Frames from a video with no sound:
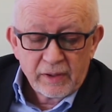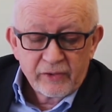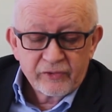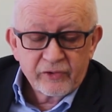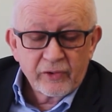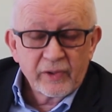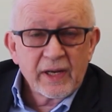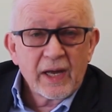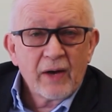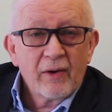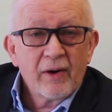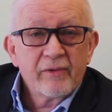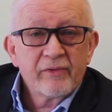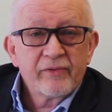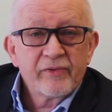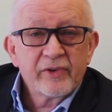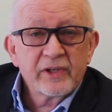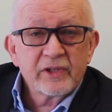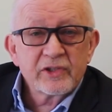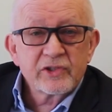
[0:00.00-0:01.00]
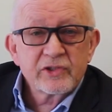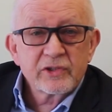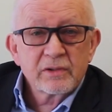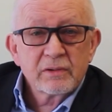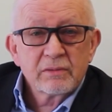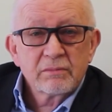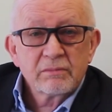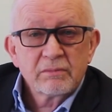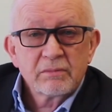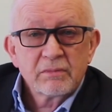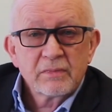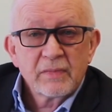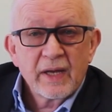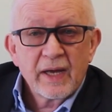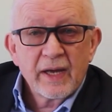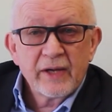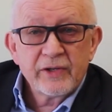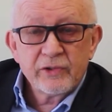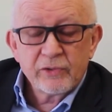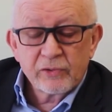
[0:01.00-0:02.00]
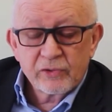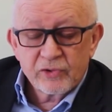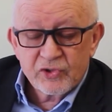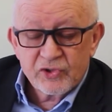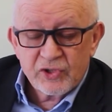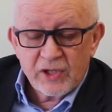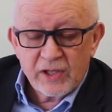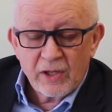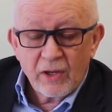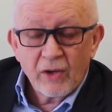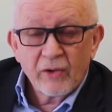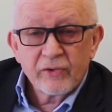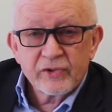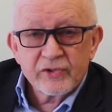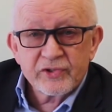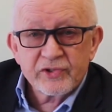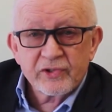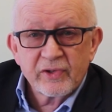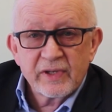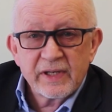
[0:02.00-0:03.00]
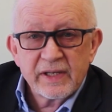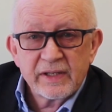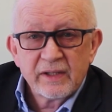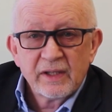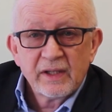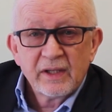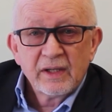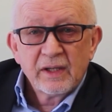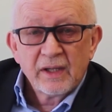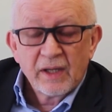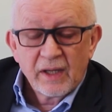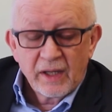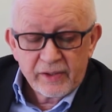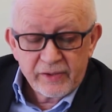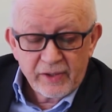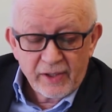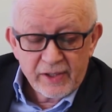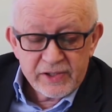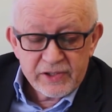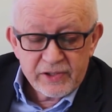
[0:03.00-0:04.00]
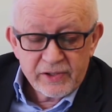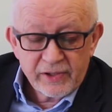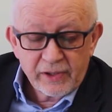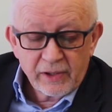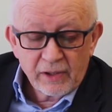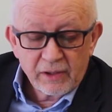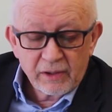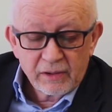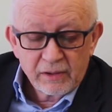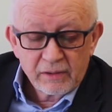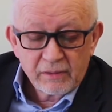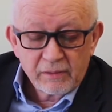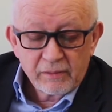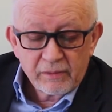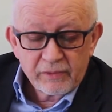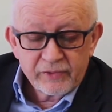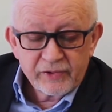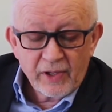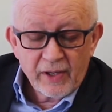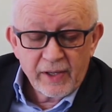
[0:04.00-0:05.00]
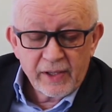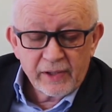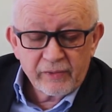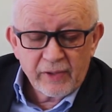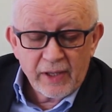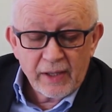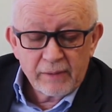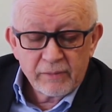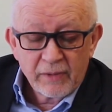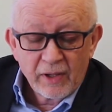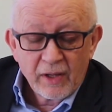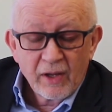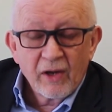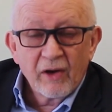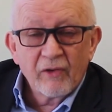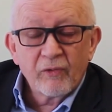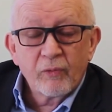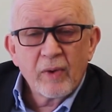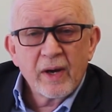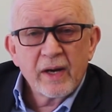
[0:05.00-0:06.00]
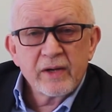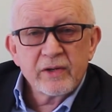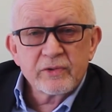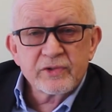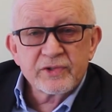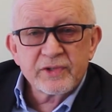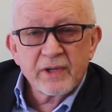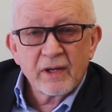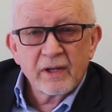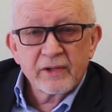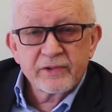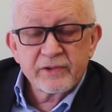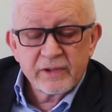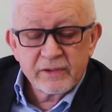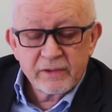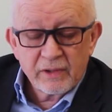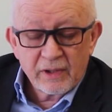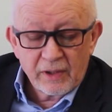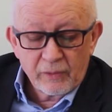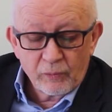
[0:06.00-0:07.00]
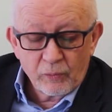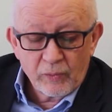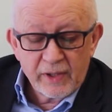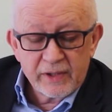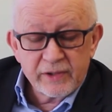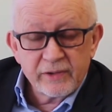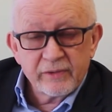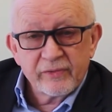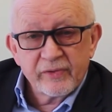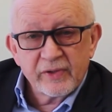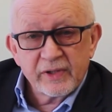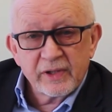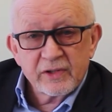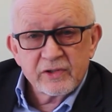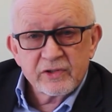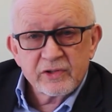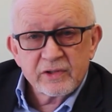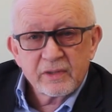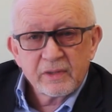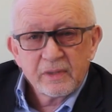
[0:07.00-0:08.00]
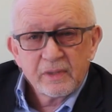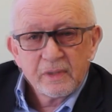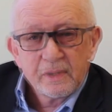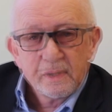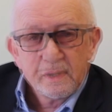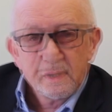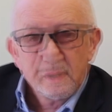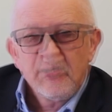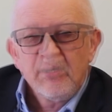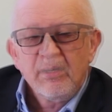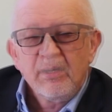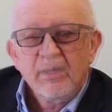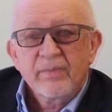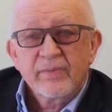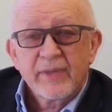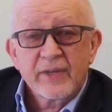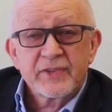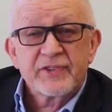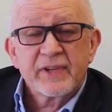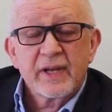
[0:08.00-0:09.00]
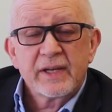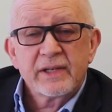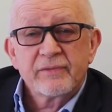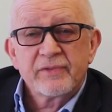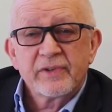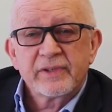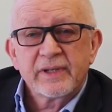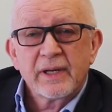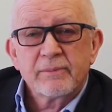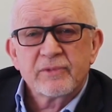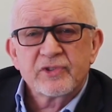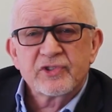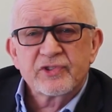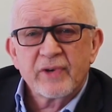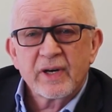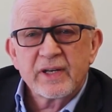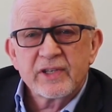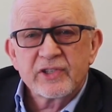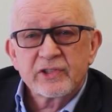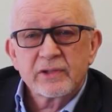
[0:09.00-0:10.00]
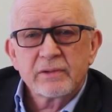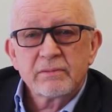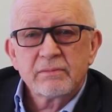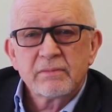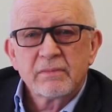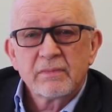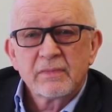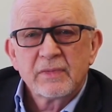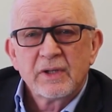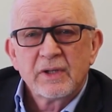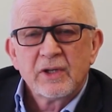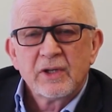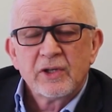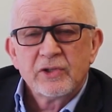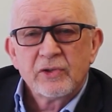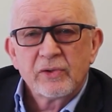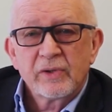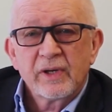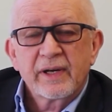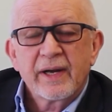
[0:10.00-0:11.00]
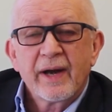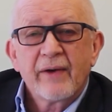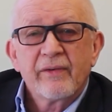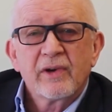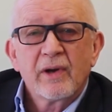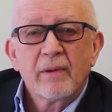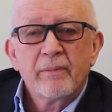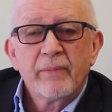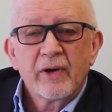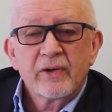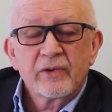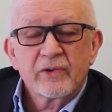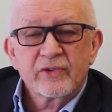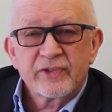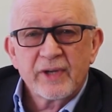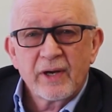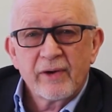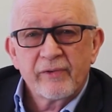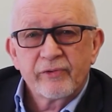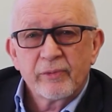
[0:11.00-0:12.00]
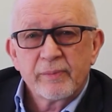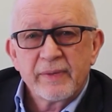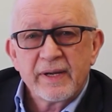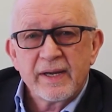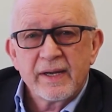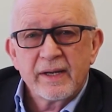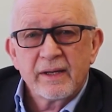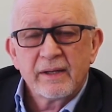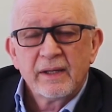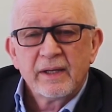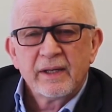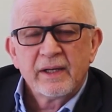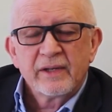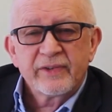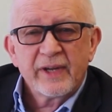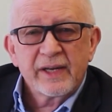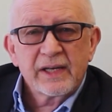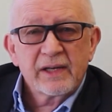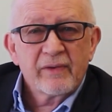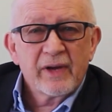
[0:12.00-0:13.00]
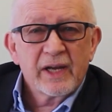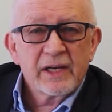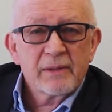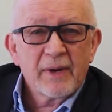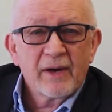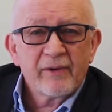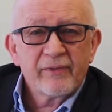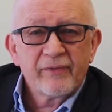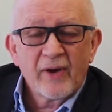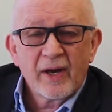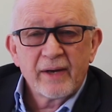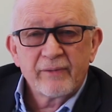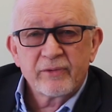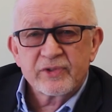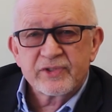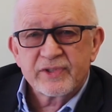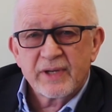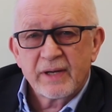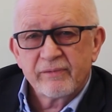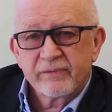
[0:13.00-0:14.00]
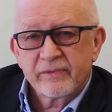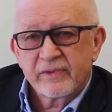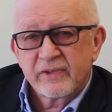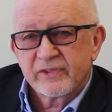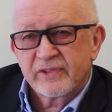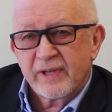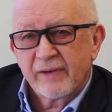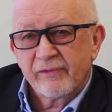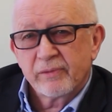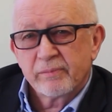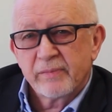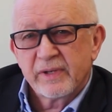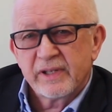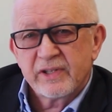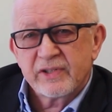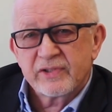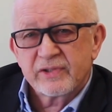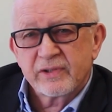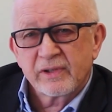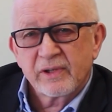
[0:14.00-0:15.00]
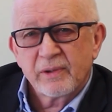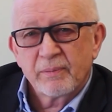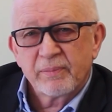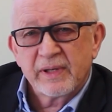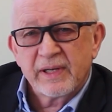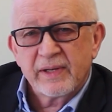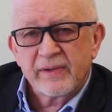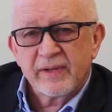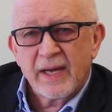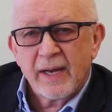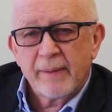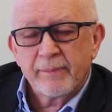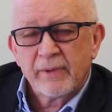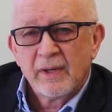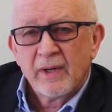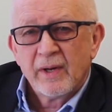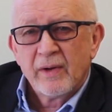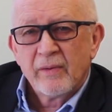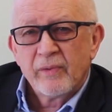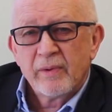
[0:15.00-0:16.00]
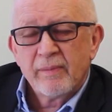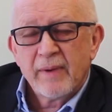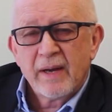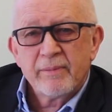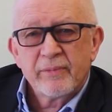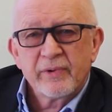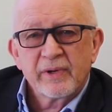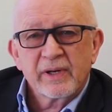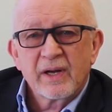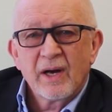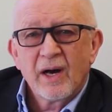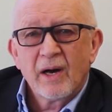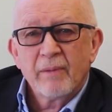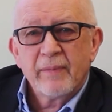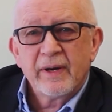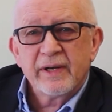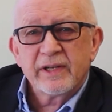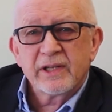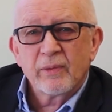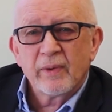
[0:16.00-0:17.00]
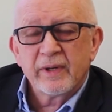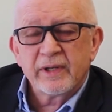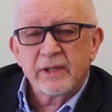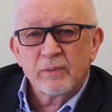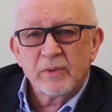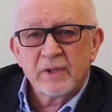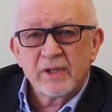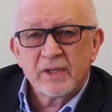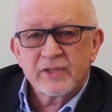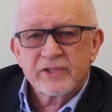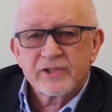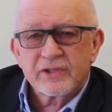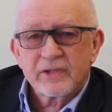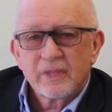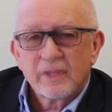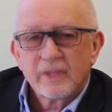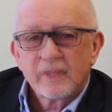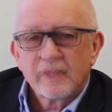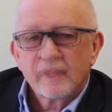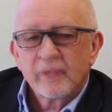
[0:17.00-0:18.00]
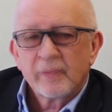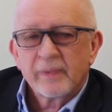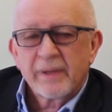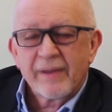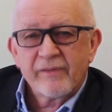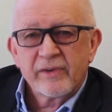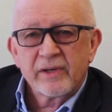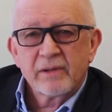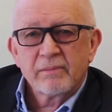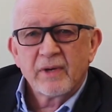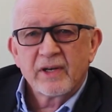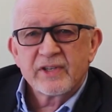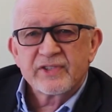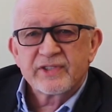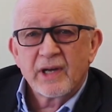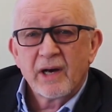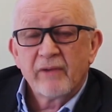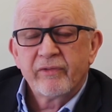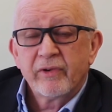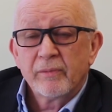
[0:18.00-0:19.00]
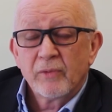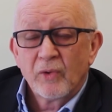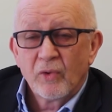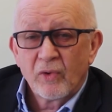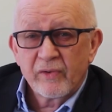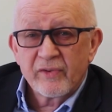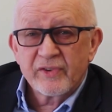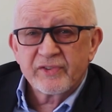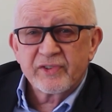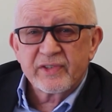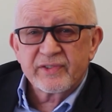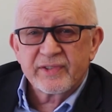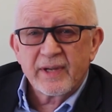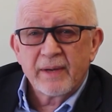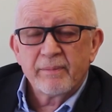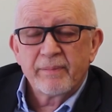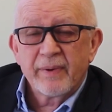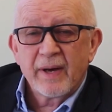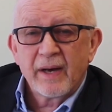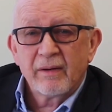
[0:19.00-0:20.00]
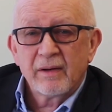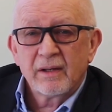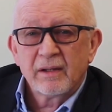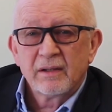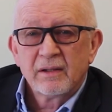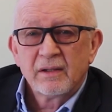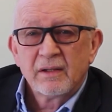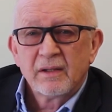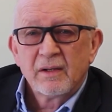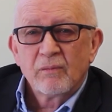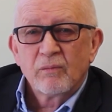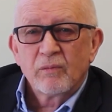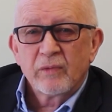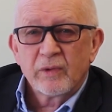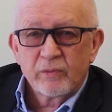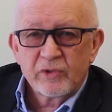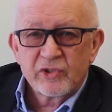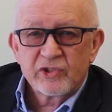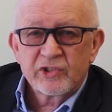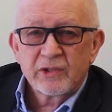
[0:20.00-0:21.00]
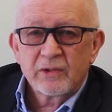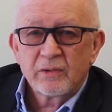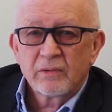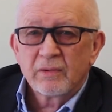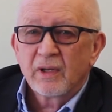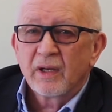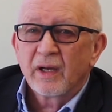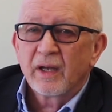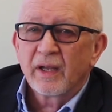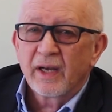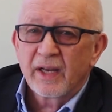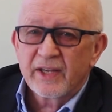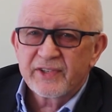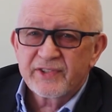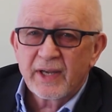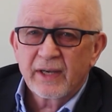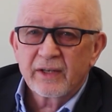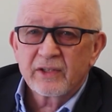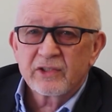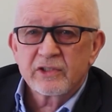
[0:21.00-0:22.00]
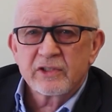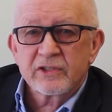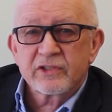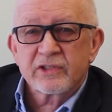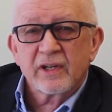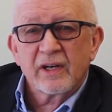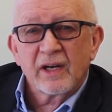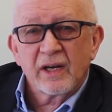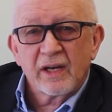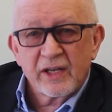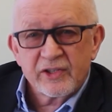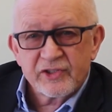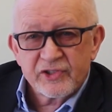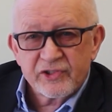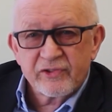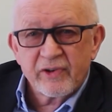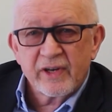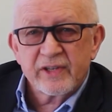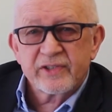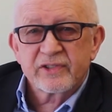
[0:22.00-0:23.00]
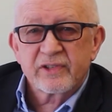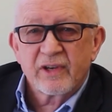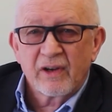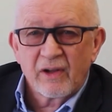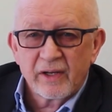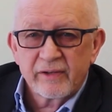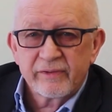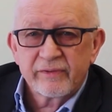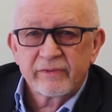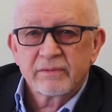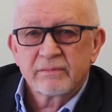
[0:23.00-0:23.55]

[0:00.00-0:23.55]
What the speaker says: So now I'm finished. And you can see on the screen a nice little diagram of where you started and where you finished. That's the end of the demonstration. You can carry on by yourself from here. Take around about 5 or 7 minutes to complete the app. Remember, it can't make you any worse. From Kevin and myself and all of us at Zenpower, we wish you a less anxious and less stressed life.